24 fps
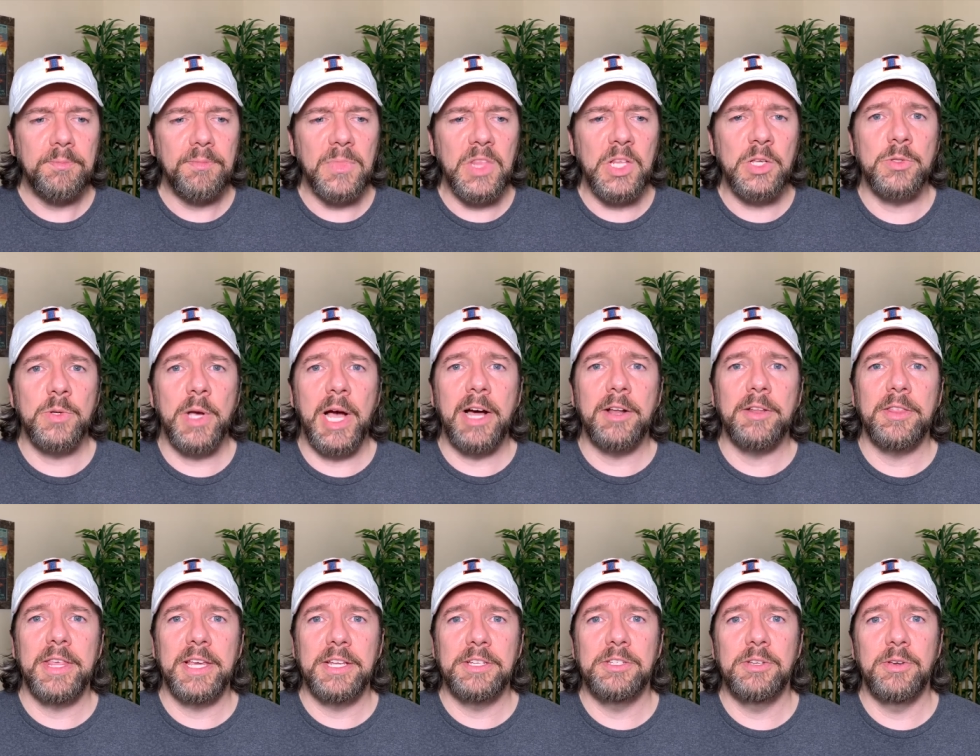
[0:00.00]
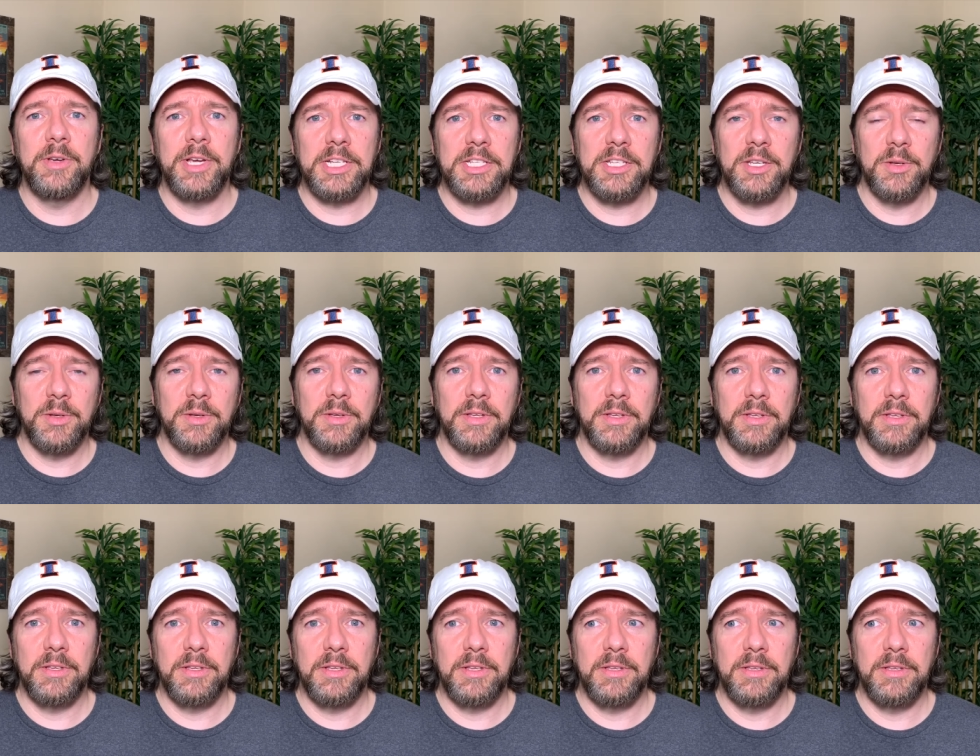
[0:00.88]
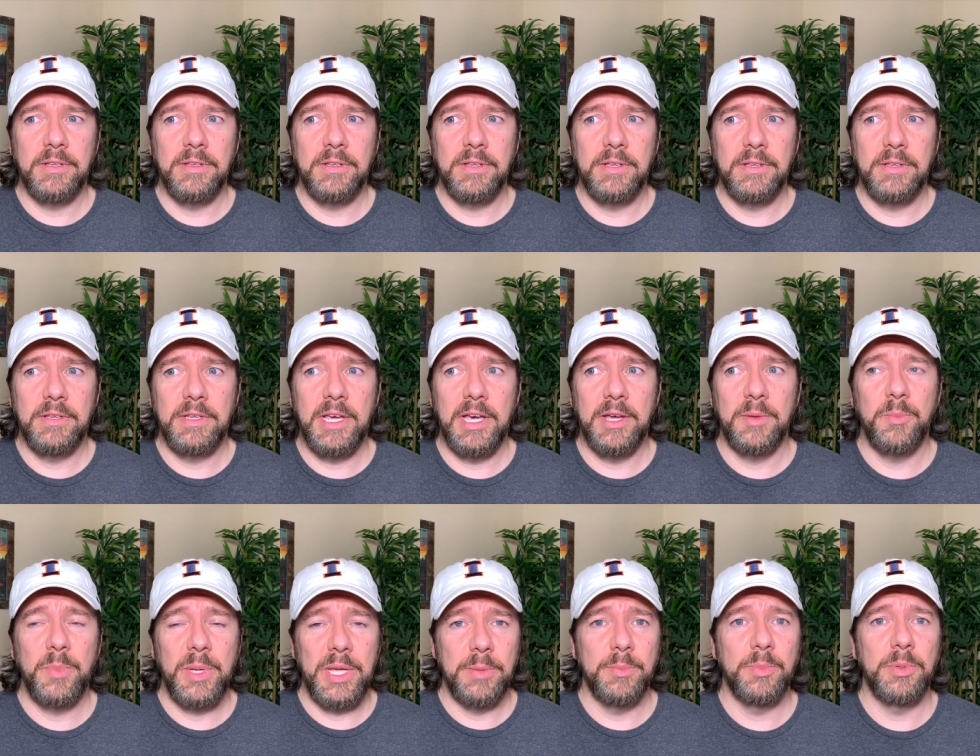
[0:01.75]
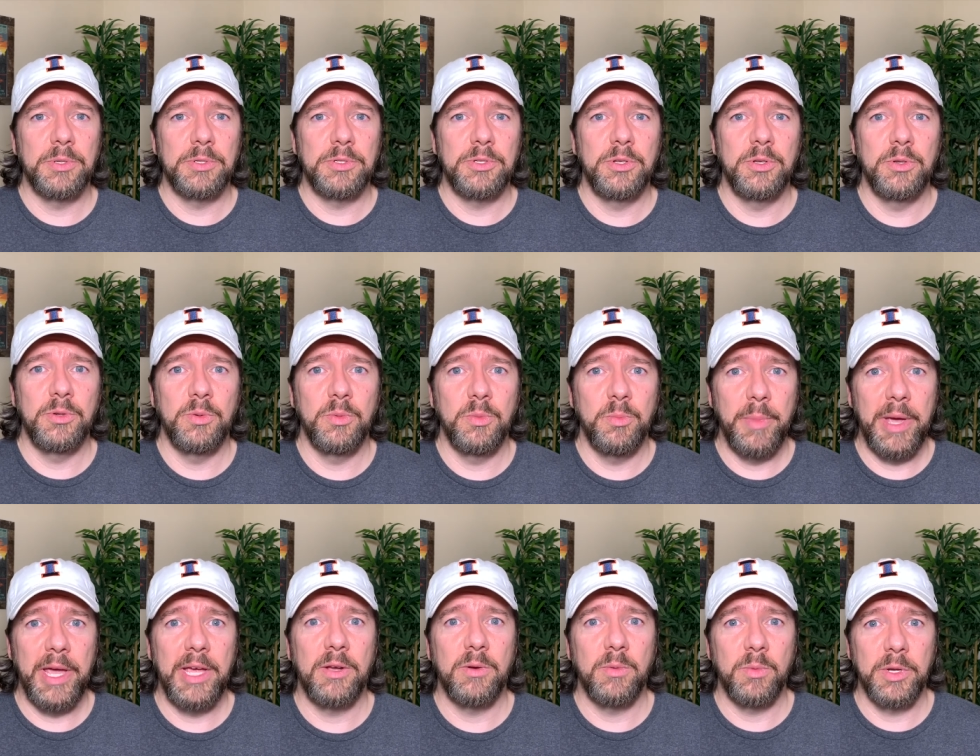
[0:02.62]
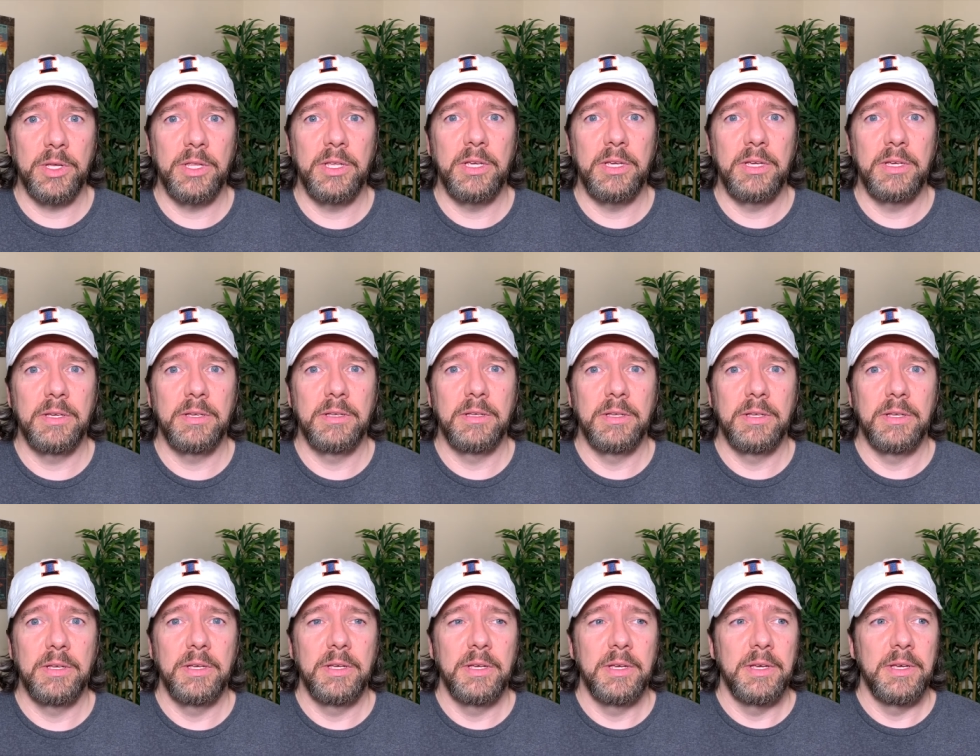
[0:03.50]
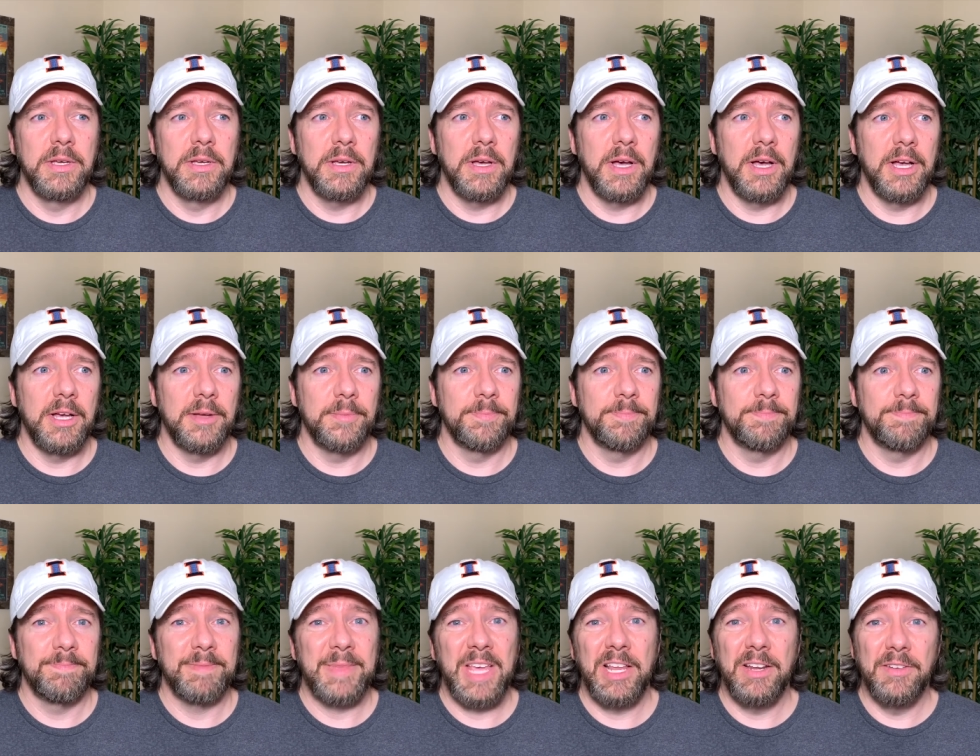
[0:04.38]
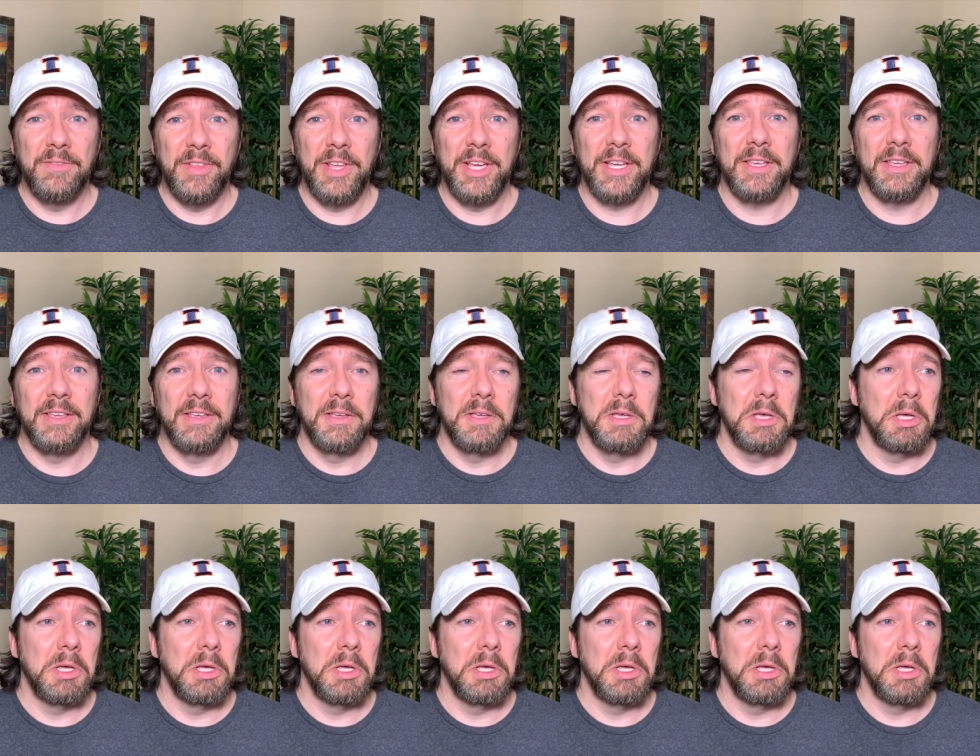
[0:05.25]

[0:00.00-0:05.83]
So how then do you get to get people to make really kind of, like,